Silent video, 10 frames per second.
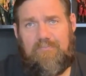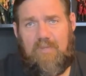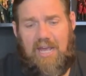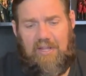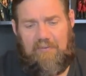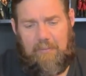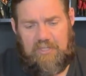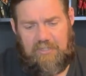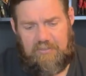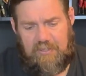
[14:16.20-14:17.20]
wiper
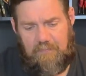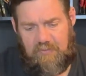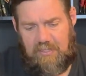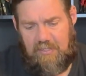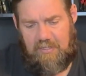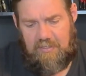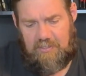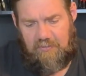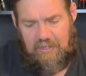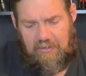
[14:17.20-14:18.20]
shields.
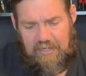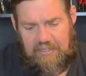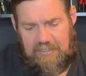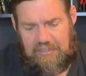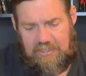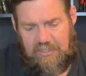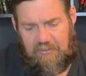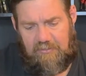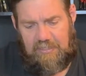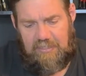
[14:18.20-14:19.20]
So there he is. Got the
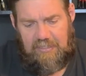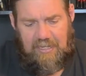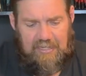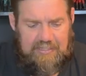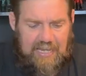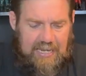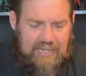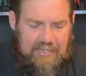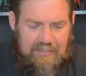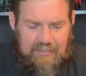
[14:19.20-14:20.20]
shield. You got in his
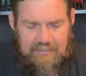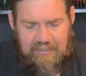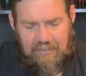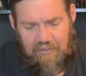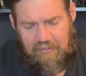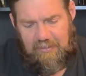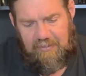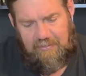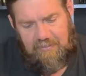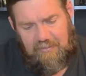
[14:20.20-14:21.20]
hand. It's kind of hard to
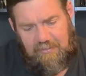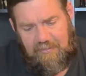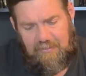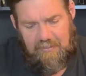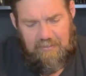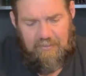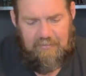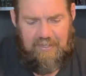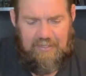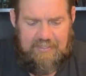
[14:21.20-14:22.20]
hook
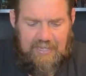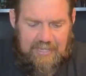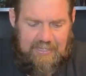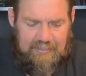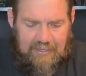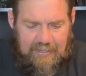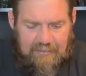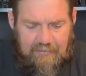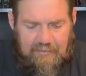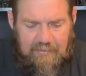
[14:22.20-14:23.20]
that in his hand there.